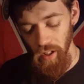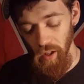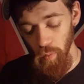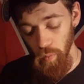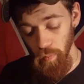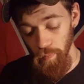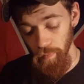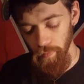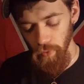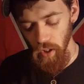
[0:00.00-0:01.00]
that I
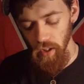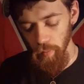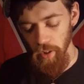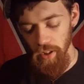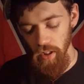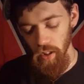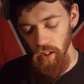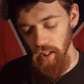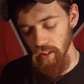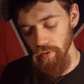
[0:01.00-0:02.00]
forgot to mention in the
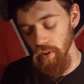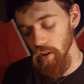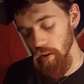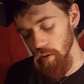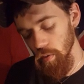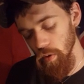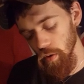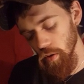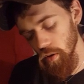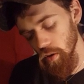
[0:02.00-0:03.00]
last video.
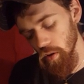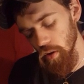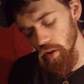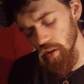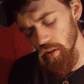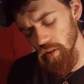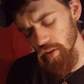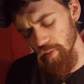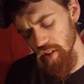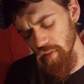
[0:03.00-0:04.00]

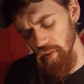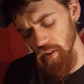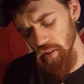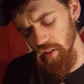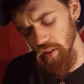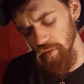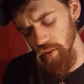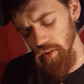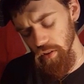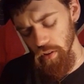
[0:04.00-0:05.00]
Doing some stuff a little
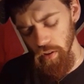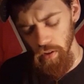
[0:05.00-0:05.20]
different.